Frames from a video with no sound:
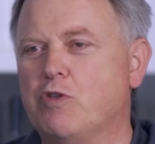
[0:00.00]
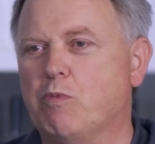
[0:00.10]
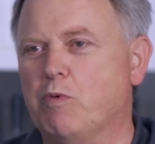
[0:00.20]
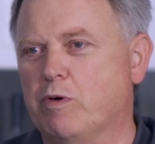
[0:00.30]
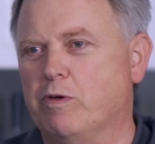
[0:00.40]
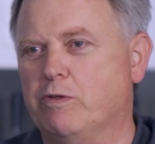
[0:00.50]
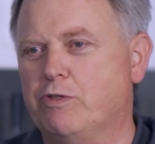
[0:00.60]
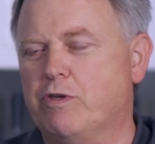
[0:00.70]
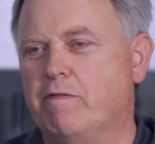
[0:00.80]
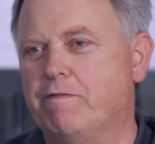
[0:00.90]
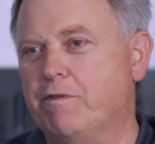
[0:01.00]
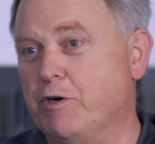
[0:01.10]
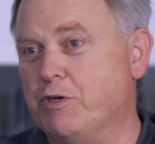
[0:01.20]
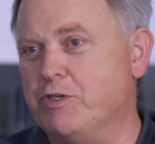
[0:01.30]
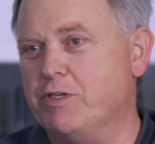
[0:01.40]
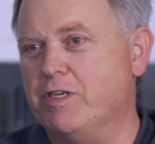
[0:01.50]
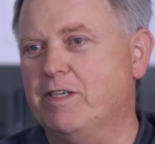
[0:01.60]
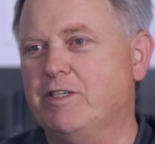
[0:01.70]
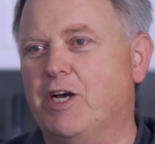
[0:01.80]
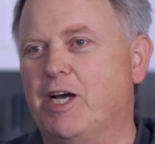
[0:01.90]
the world's first
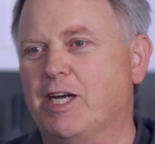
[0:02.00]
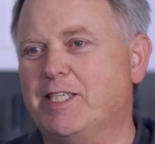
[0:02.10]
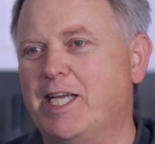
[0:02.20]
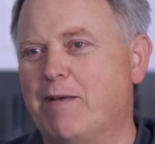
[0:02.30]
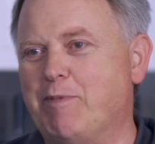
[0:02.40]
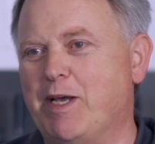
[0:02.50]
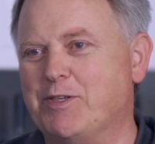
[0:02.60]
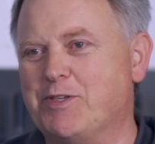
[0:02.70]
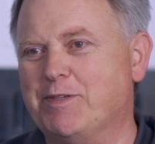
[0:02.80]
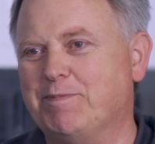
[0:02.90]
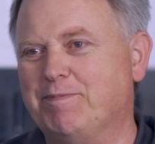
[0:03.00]
dog tap house.